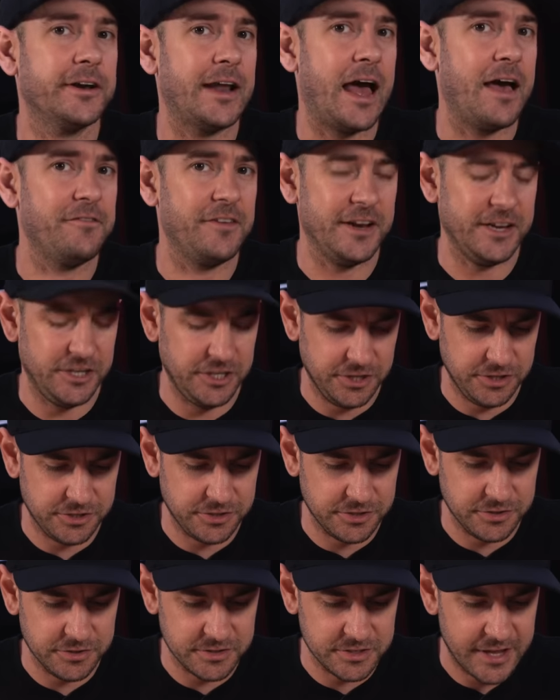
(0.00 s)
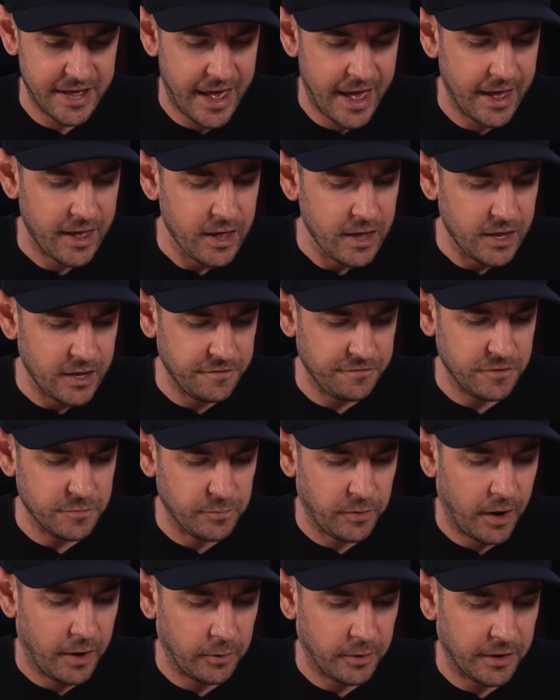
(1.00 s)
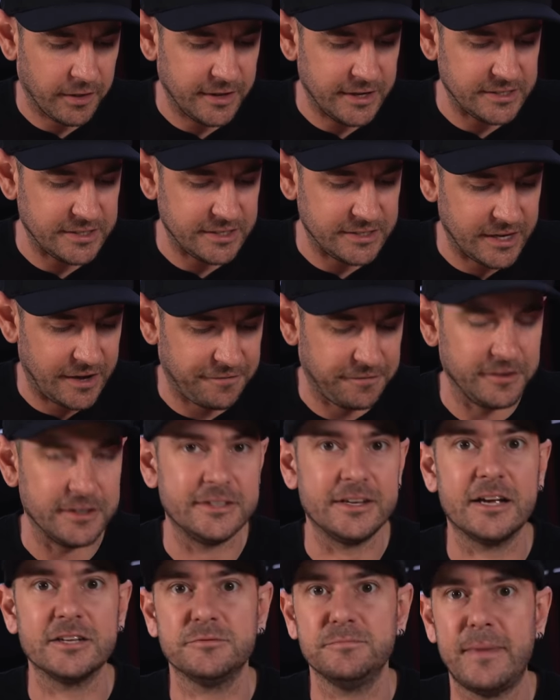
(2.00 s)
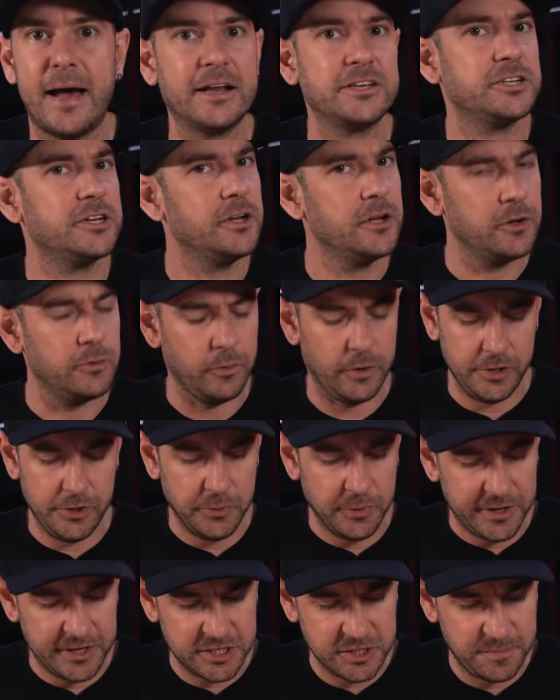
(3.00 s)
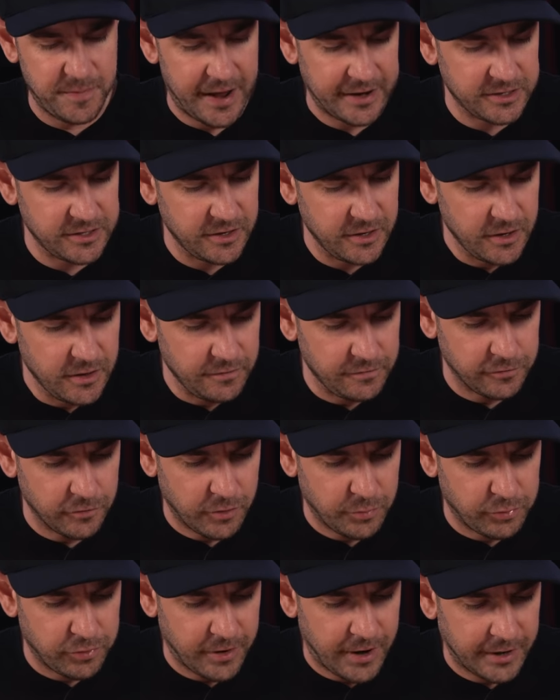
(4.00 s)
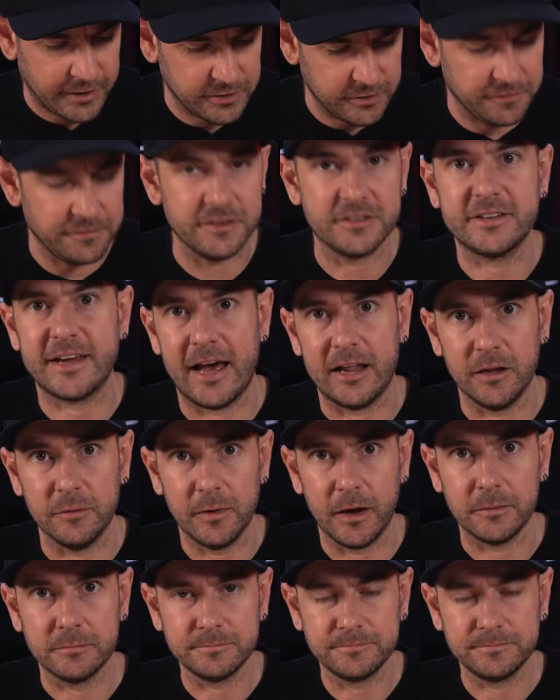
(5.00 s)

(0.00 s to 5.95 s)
gonna have any any issues there if you buy one of these. It definitely does match what you would expect for a product of this caliber.